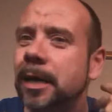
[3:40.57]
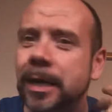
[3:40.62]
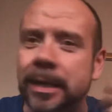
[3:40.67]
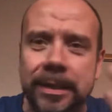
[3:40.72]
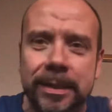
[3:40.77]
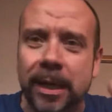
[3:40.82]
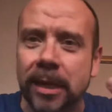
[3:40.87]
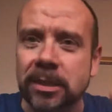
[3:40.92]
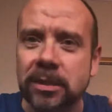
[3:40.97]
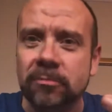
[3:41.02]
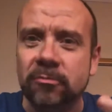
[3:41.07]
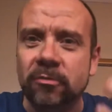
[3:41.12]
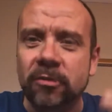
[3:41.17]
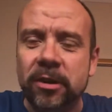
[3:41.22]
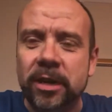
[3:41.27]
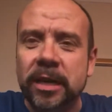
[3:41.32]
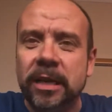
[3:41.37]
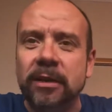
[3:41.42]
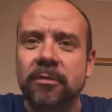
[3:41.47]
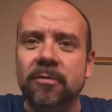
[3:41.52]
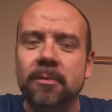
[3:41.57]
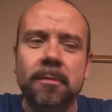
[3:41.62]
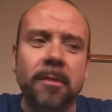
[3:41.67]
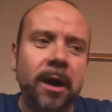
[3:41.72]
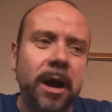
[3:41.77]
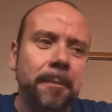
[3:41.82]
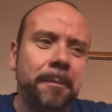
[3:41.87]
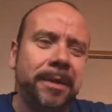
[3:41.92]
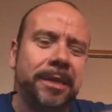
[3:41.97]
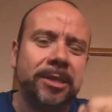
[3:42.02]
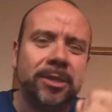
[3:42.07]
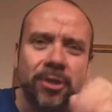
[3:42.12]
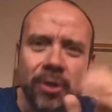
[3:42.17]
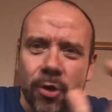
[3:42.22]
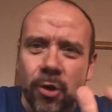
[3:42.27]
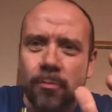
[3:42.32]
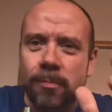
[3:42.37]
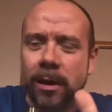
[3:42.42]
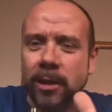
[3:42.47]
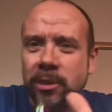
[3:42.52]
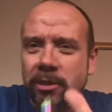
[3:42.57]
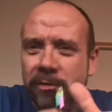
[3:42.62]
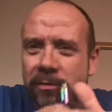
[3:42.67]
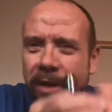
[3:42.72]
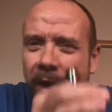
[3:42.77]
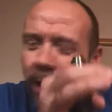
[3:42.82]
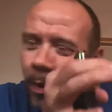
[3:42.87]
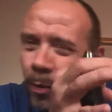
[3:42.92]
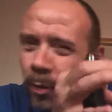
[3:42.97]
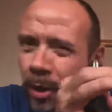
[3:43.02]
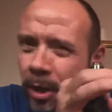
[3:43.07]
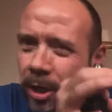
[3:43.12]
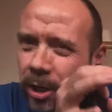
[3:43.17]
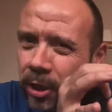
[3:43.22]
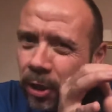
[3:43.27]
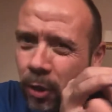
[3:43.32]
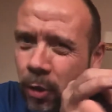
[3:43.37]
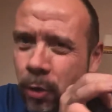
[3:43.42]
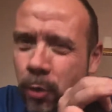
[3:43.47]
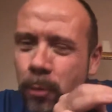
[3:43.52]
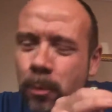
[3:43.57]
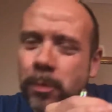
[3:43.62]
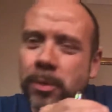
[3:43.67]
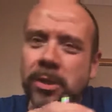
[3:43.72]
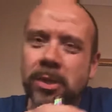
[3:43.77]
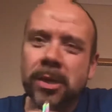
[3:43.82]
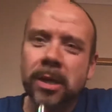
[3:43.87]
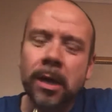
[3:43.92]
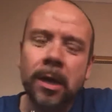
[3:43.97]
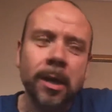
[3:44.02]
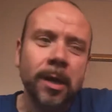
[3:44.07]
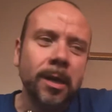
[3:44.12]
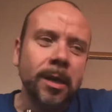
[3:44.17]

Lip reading: It doesn't really remind me too much of cola cubes,